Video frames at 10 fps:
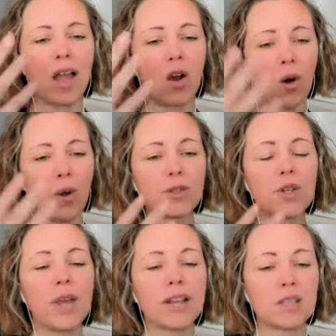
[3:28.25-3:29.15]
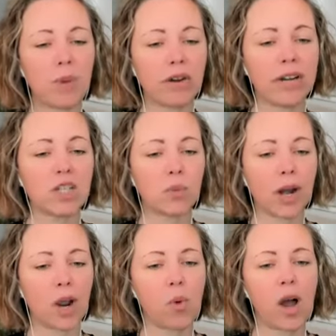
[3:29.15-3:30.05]
I also experience
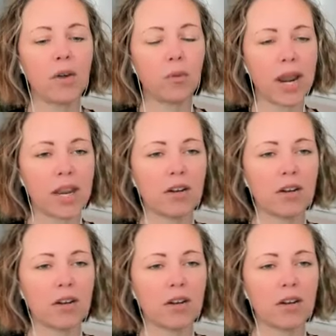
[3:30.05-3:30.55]
what I want right